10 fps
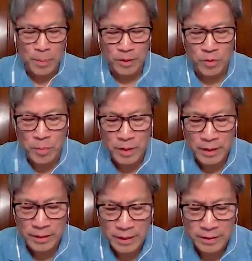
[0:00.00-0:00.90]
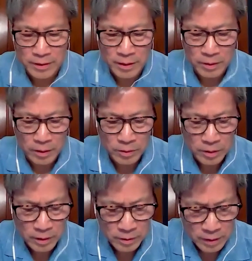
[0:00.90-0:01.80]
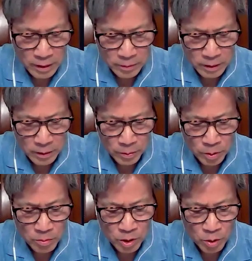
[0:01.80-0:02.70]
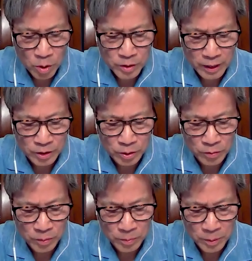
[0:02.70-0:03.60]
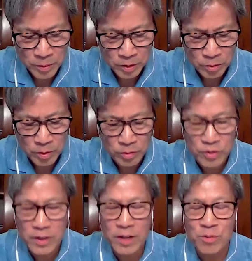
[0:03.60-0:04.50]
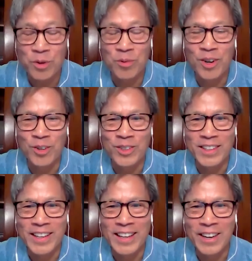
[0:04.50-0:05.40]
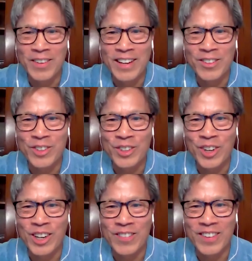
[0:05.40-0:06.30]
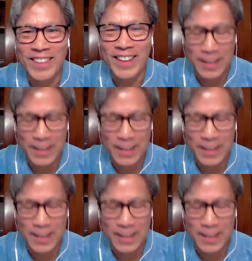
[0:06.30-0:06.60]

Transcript: for a minute and throw a quote at you from something you either said or wrote, and I want to ask you to talk about that.